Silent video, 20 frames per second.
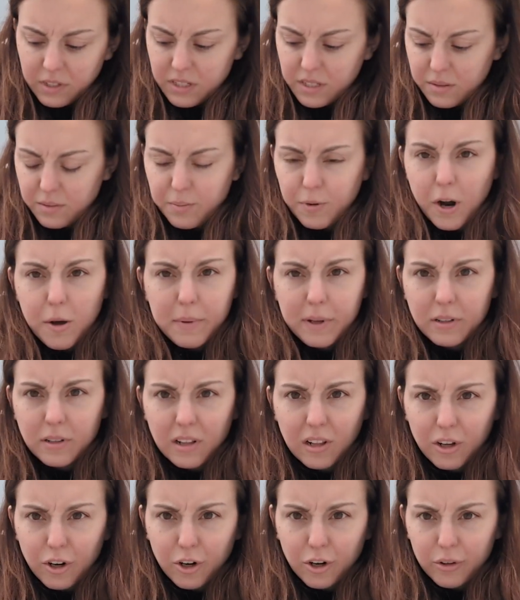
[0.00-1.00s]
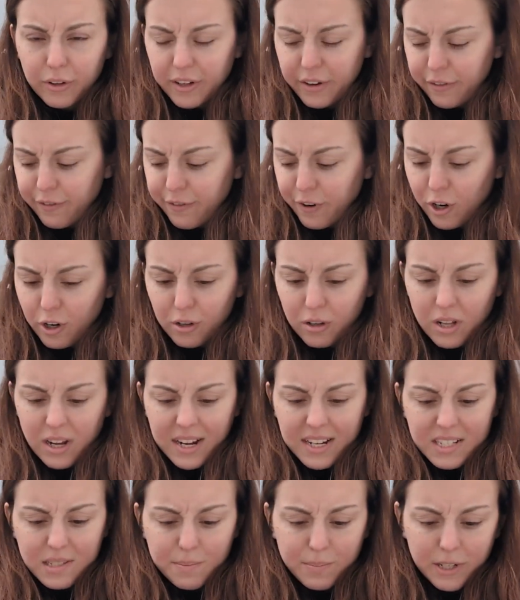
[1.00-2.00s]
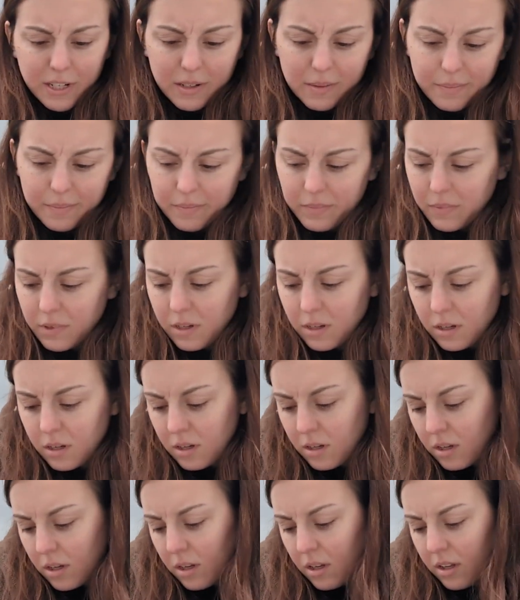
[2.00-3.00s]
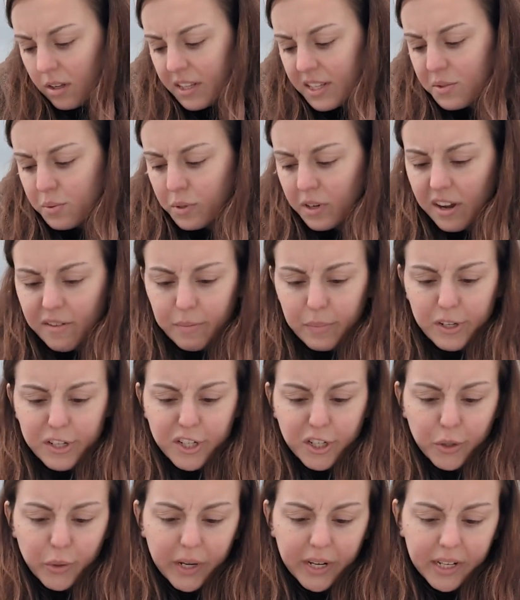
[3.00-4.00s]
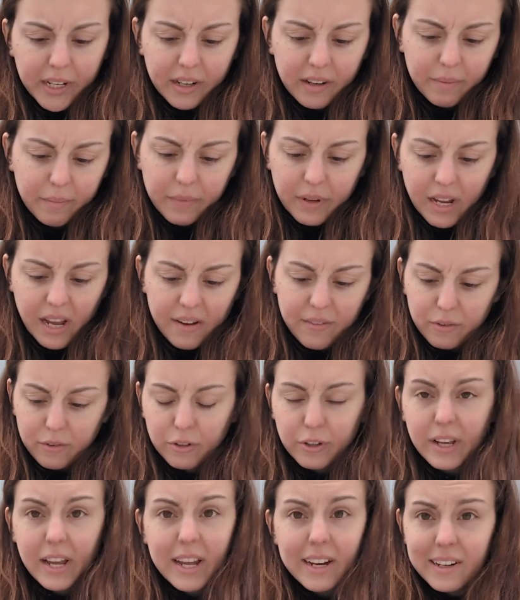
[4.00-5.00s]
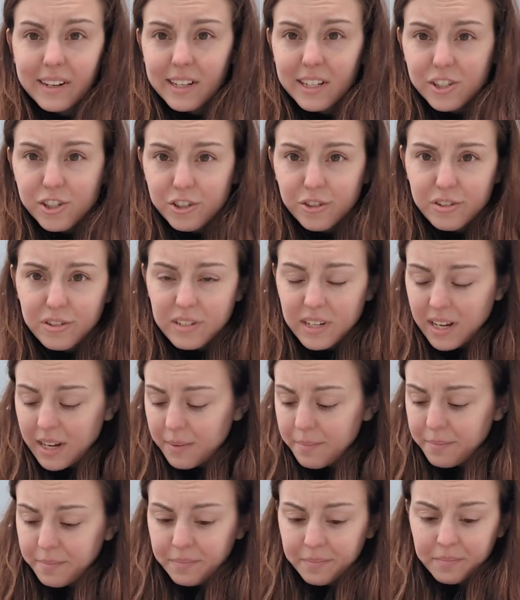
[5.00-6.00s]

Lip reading: It's probably a little early to fertilize, but that's what I've been doing and I haven't really had any issues yet.